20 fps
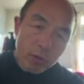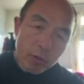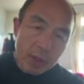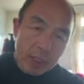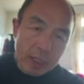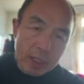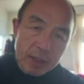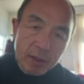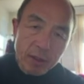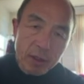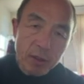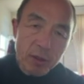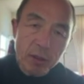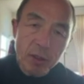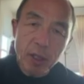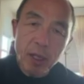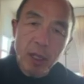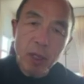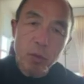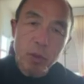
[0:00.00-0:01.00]
Ethan
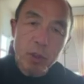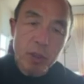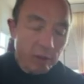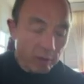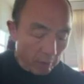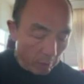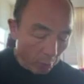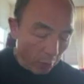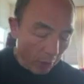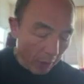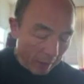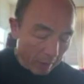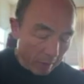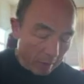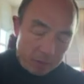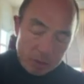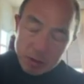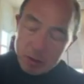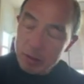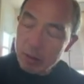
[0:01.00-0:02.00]
today. We did some
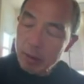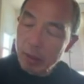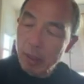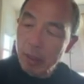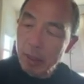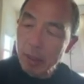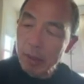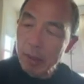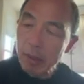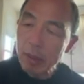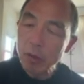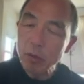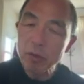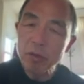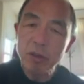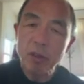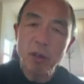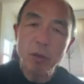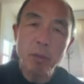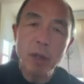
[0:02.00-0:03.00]
practice. He
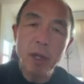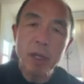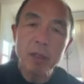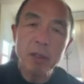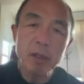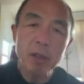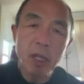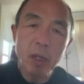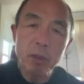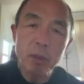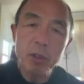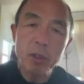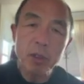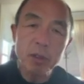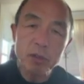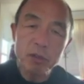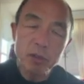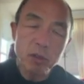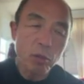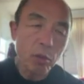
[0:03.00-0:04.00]
was nearby in the
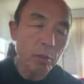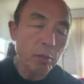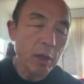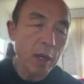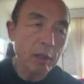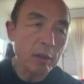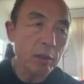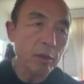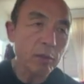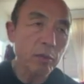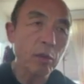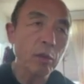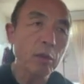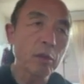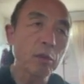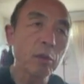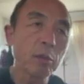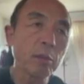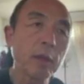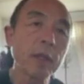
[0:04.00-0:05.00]
neighborhood, so we practiced for a
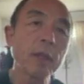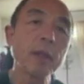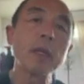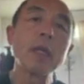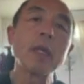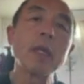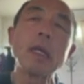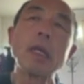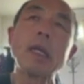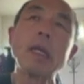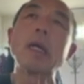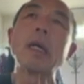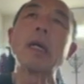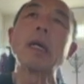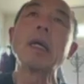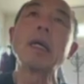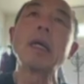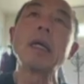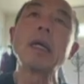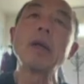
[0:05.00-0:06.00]
little bit.
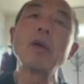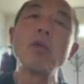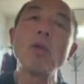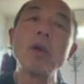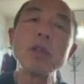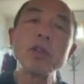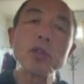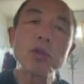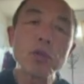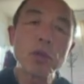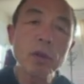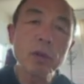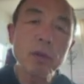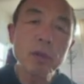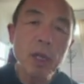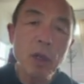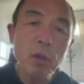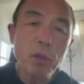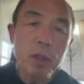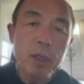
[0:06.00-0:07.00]
One drill
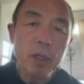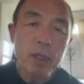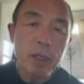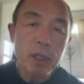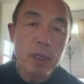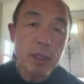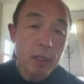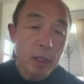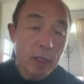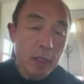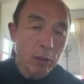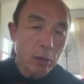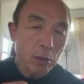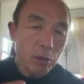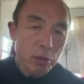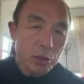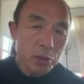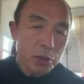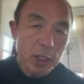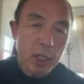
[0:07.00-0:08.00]
that we did, and
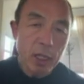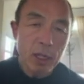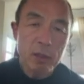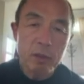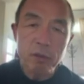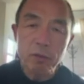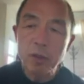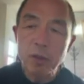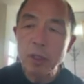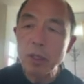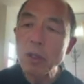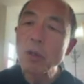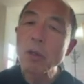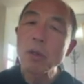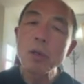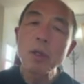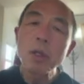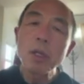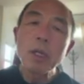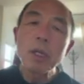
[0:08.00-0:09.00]
check out the
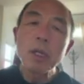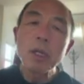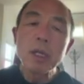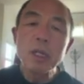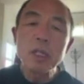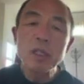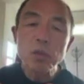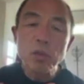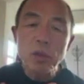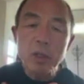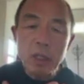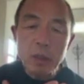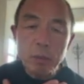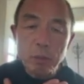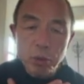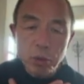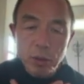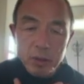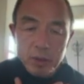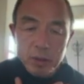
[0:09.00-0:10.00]
video, is when he
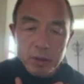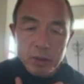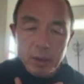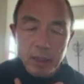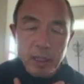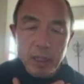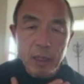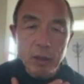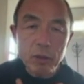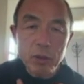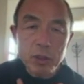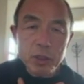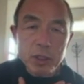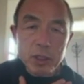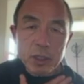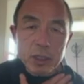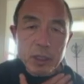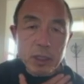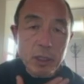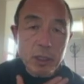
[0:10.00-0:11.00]
puts
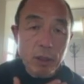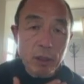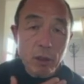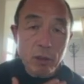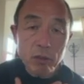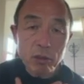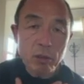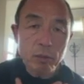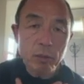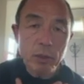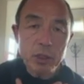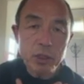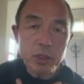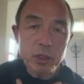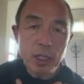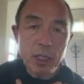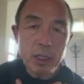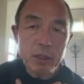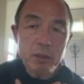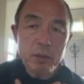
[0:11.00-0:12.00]
energy onto my
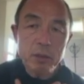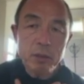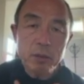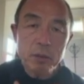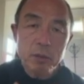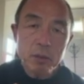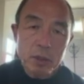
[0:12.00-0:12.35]
chest.